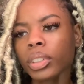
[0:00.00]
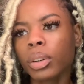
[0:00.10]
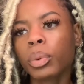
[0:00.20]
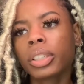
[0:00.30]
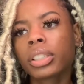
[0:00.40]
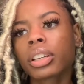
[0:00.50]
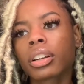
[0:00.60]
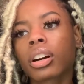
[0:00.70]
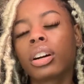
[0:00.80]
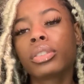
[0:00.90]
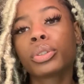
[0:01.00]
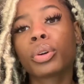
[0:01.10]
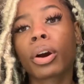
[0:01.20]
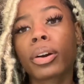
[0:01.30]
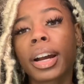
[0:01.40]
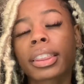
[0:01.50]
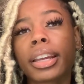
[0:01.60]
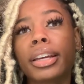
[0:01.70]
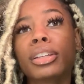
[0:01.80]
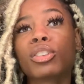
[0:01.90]
which is gonna cause you hurt at the
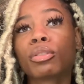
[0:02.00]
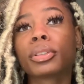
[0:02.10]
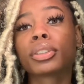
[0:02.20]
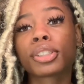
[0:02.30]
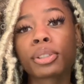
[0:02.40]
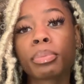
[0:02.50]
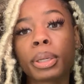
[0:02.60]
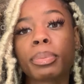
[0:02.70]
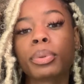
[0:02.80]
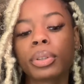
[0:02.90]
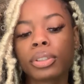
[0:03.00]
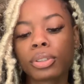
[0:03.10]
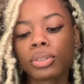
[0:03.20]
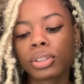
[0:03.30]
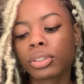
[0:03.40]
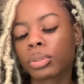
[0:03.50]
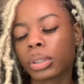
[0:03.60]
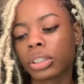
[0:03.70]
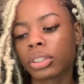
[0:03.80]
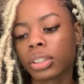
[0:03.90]
end over two people in two
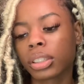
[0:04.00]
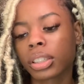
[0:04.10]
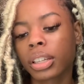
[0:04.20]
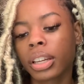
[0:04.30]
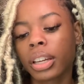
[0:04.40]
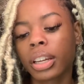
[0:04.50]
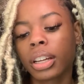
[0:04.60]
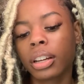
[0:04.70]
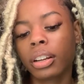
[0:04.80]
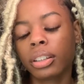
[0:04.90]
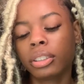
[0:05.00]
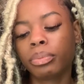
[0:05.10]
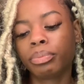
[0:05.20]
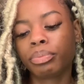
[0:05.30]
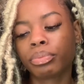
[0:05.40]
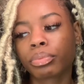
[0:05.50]
situations um